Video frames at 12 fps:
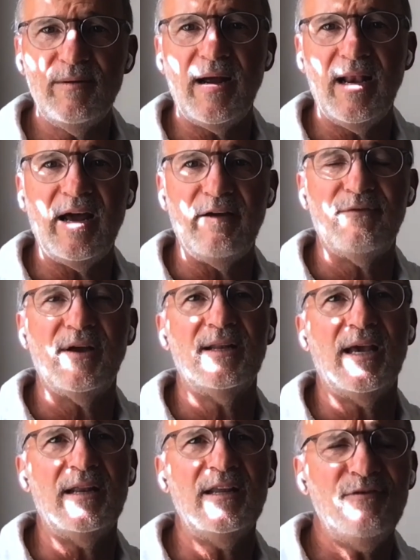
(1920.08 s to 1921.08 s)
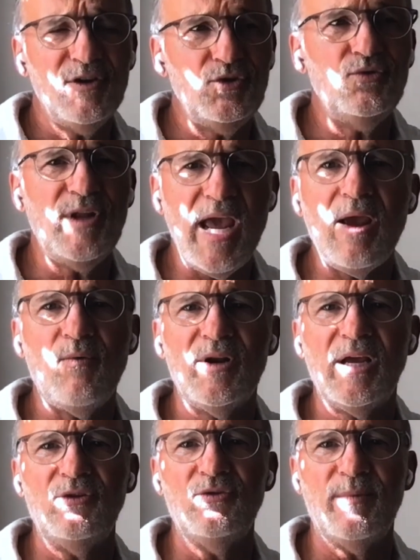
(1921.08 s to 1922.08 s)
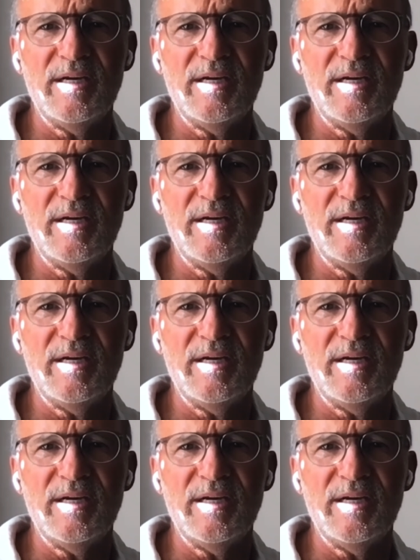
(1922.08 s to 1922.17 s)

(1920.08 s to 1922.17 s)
in my life. And, and even today, when I do yeah.